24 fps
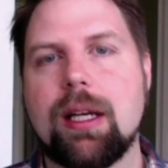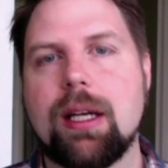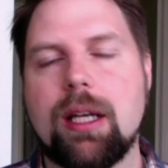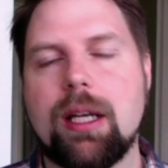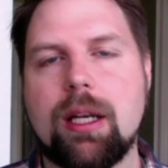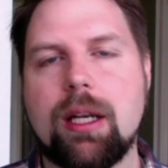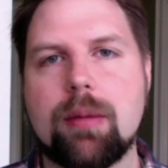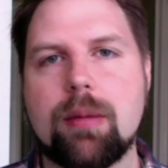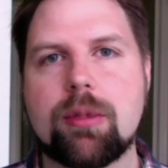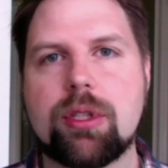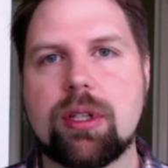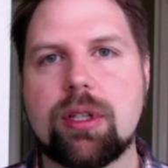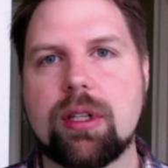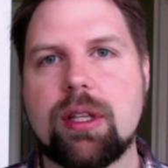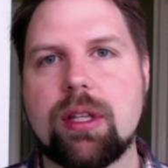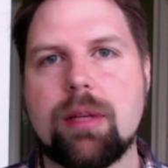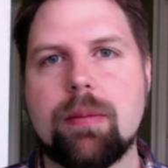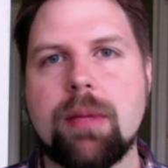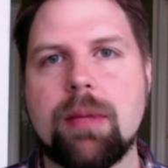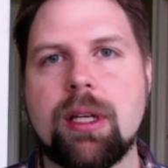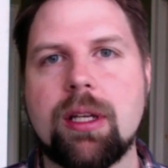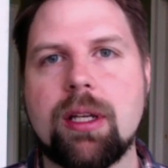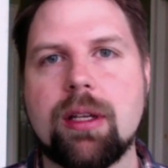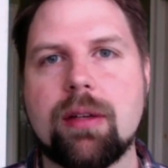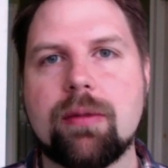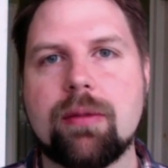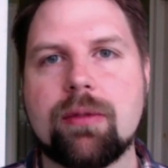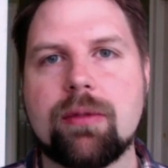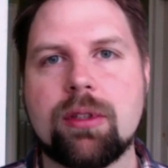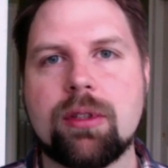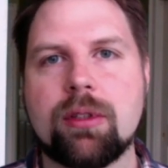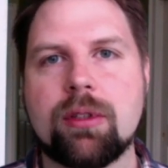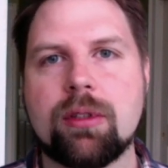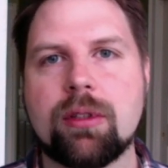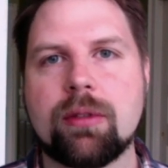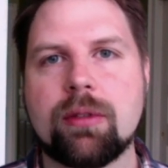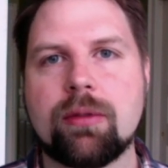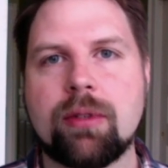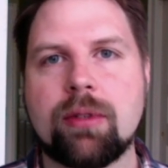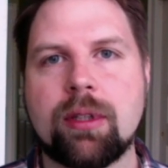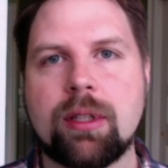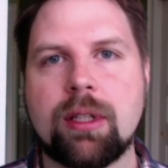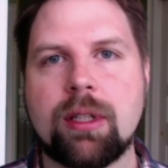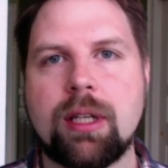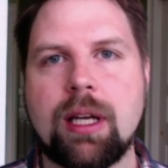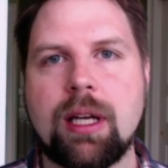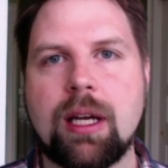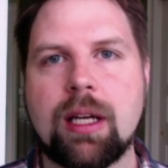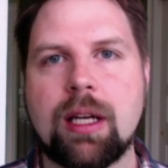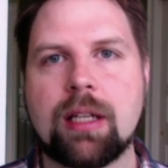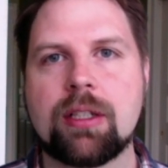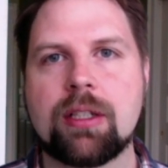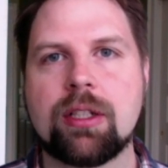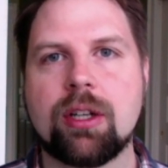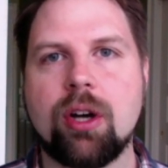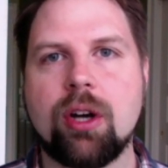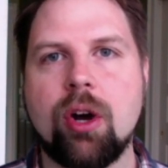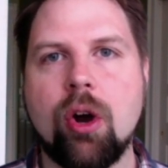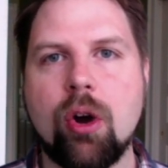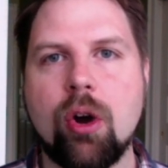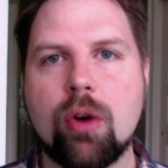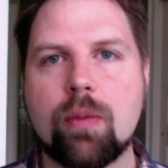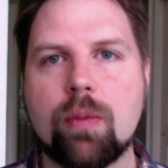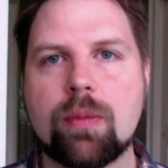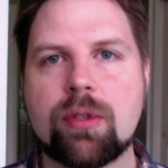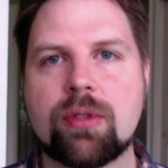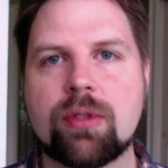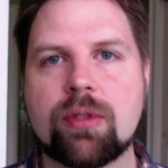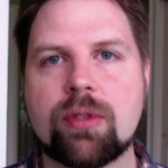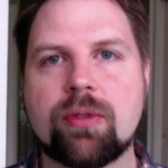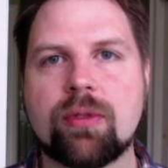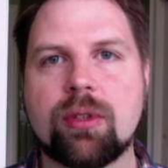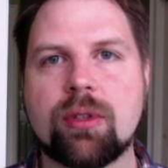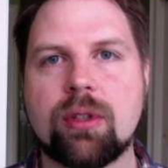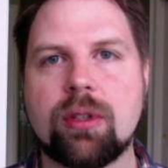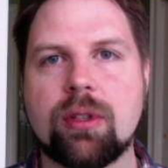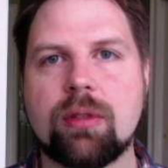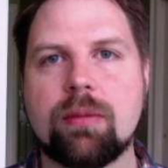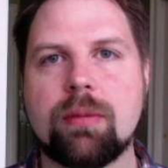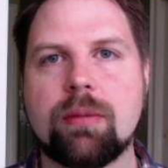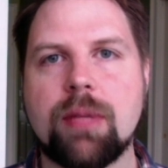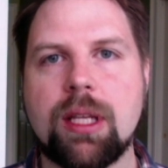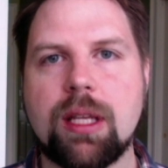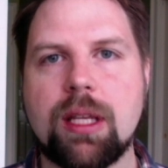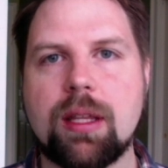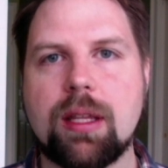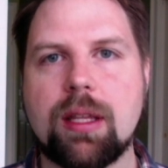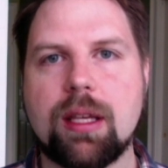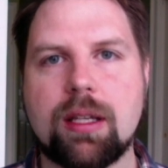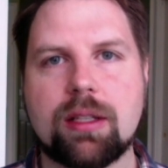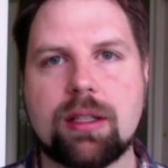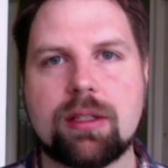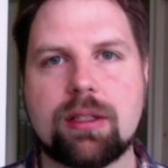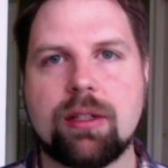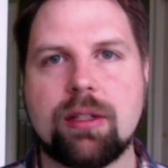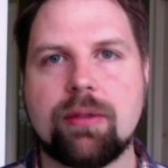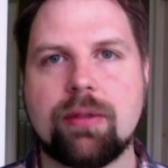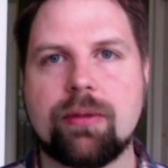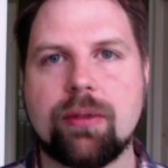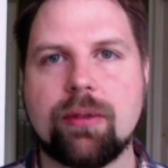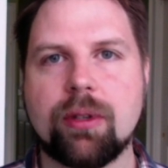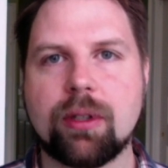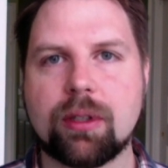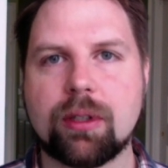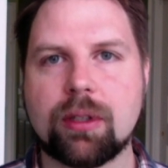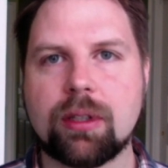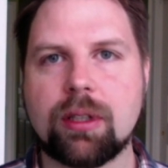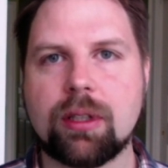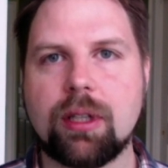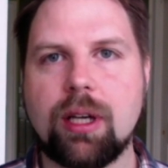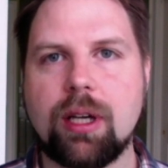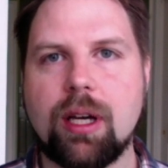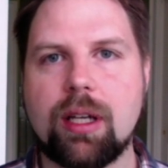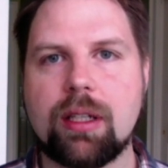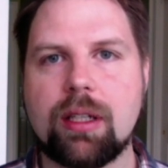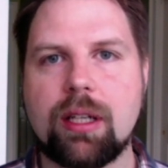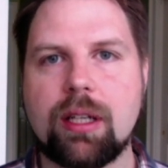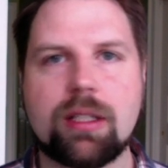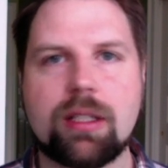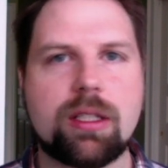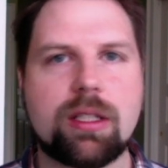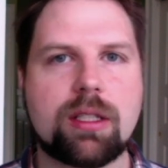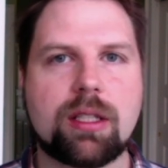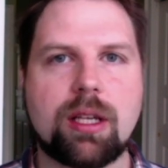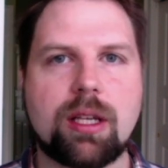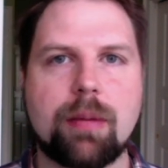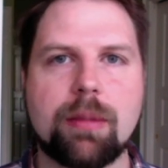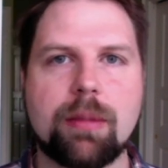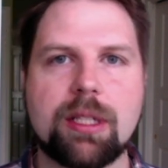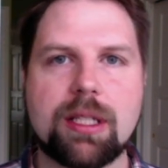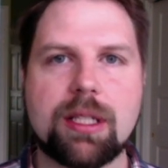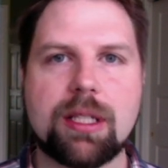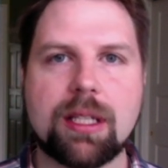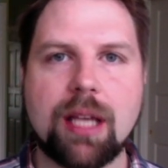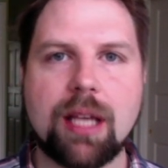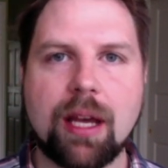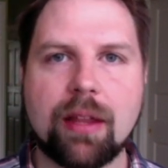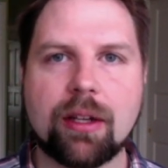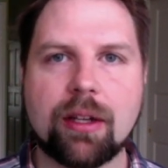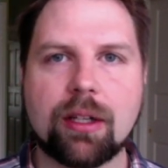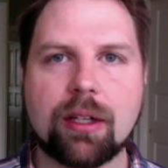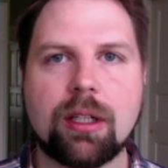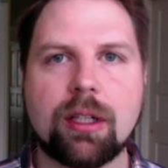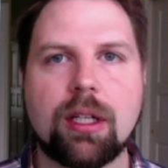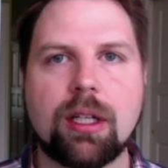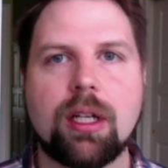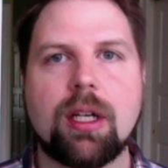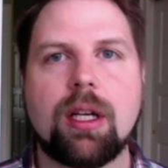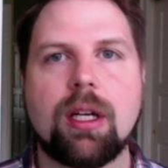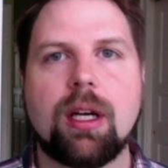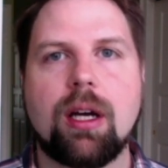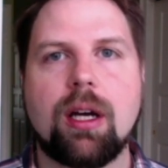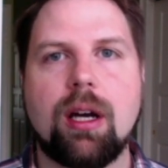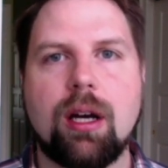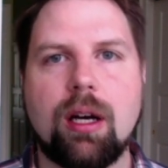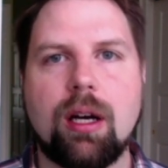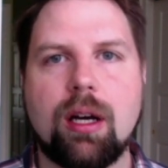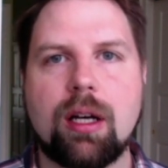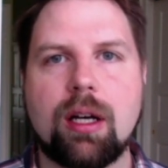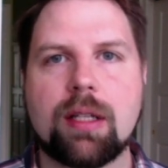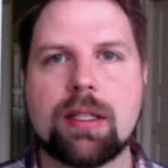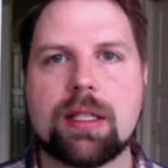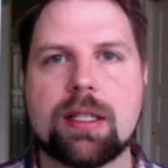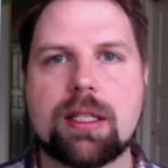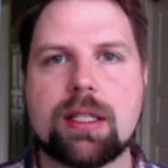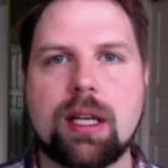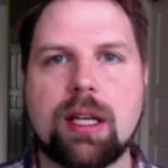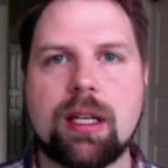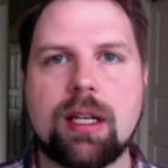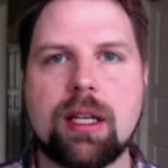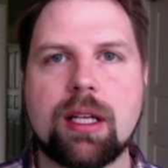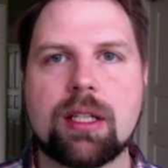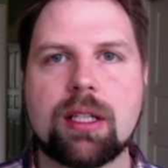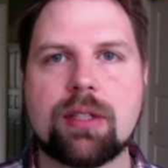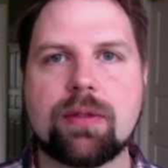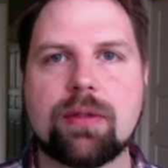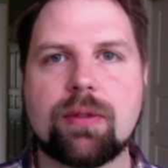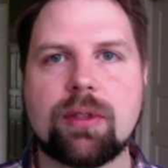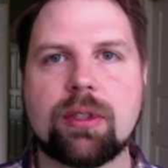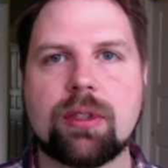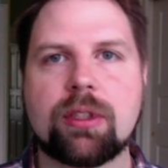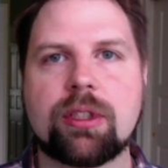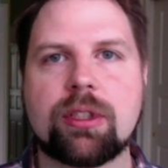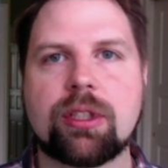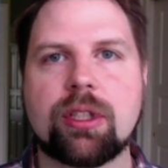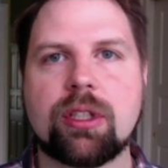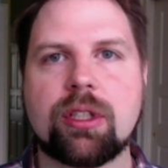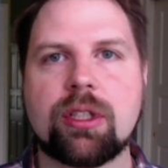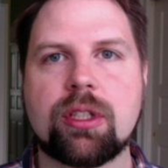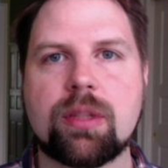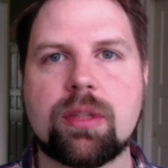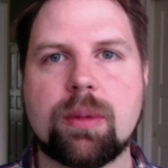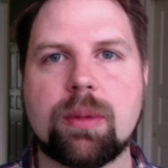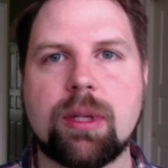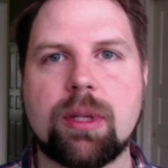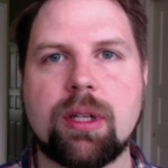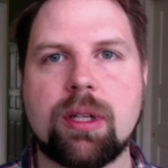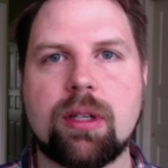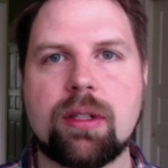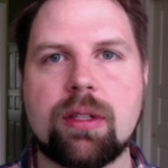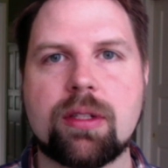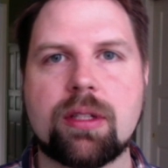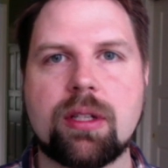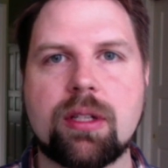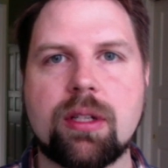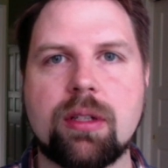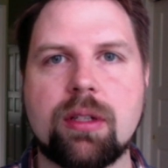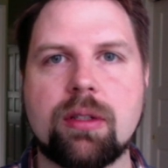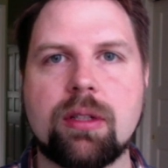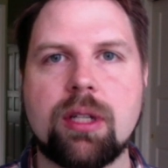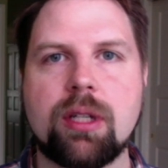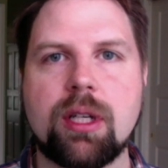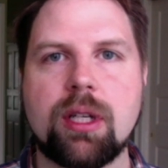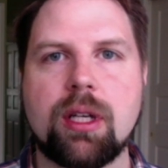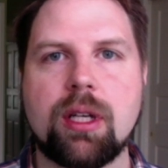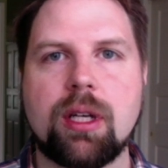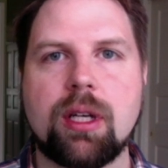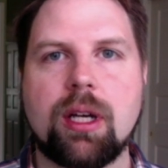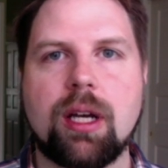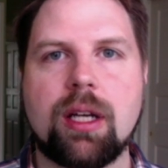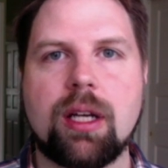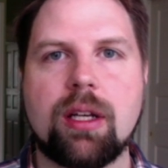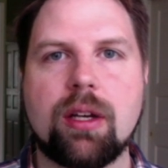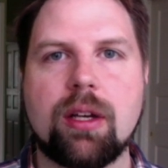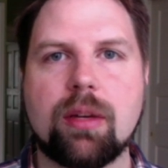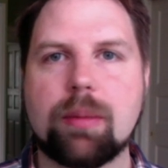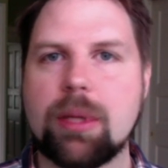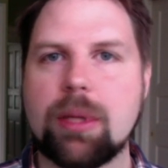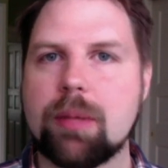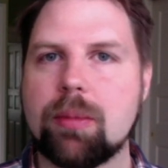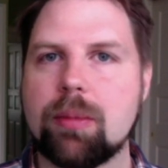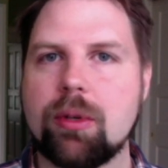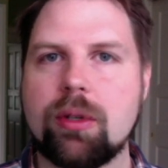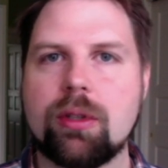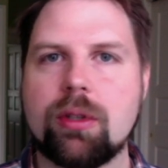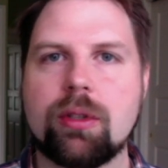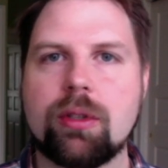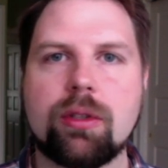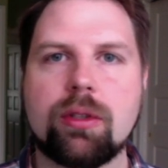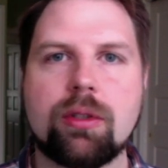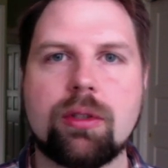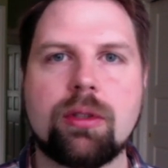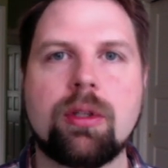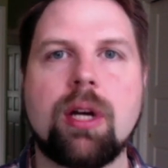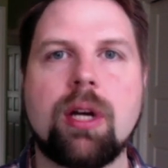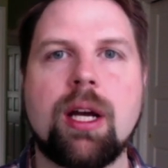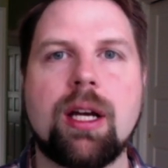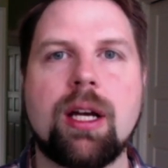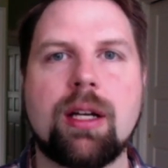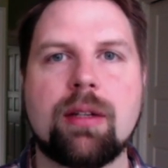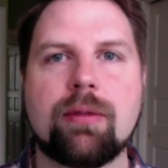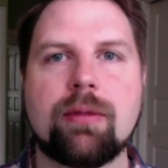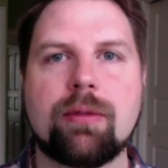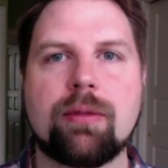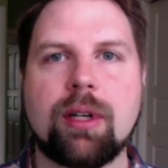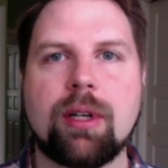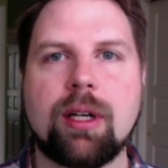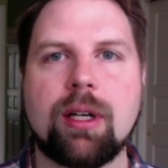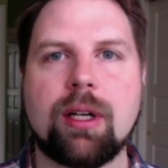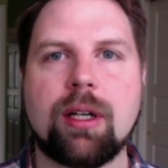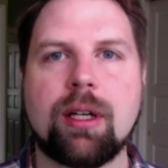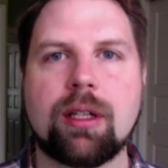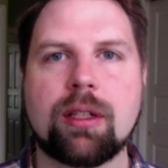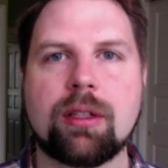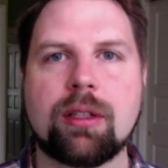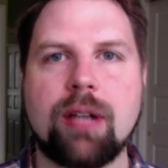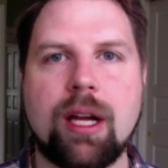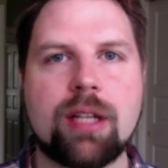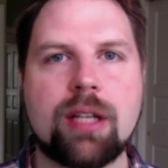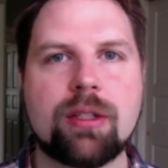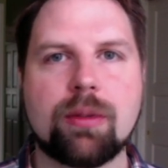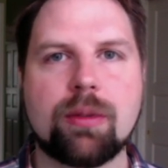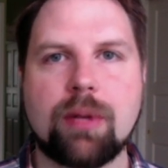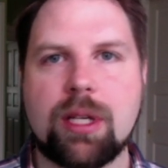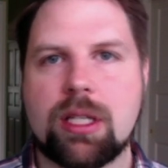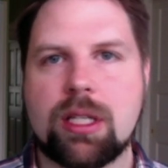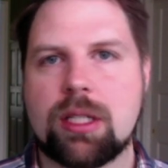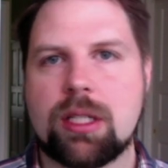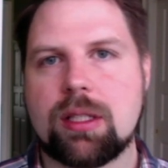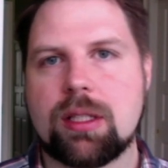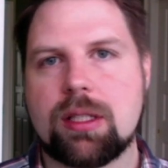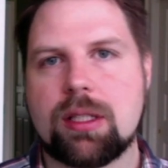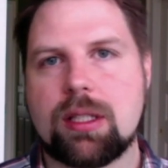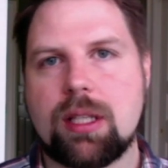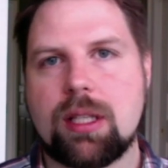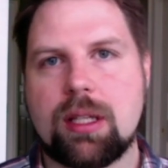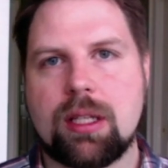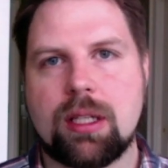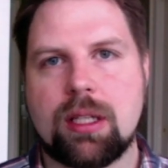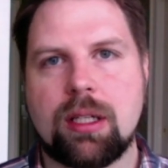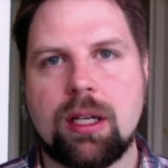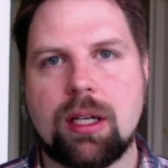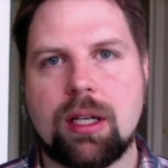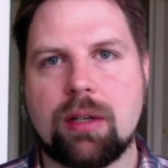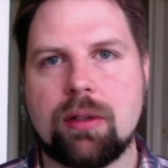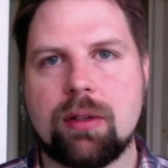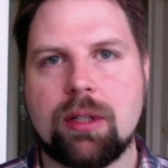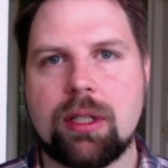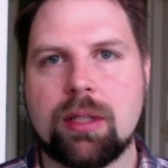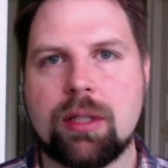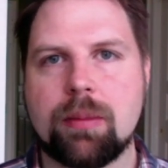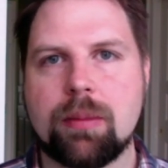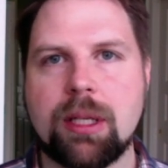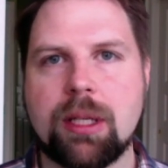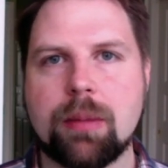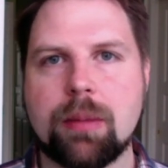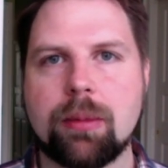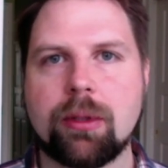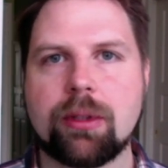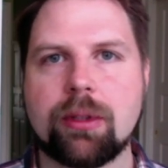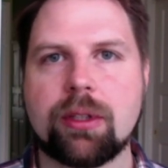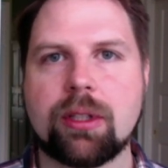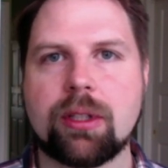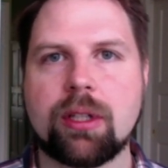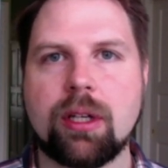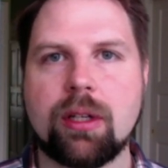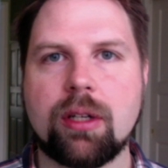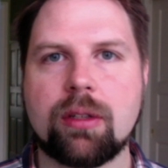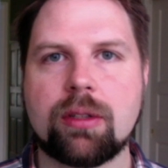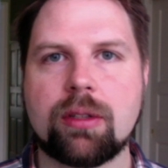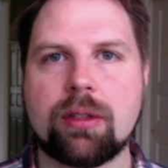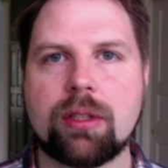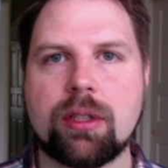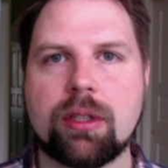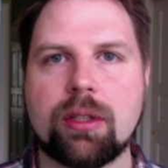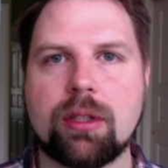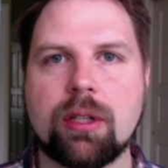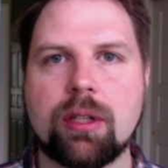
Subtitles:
And I'm sure that many of you have had your hopes for many things deferred, not just coming together on Sundays for church, but also I know people who have graduations that they're not going to be able to go to.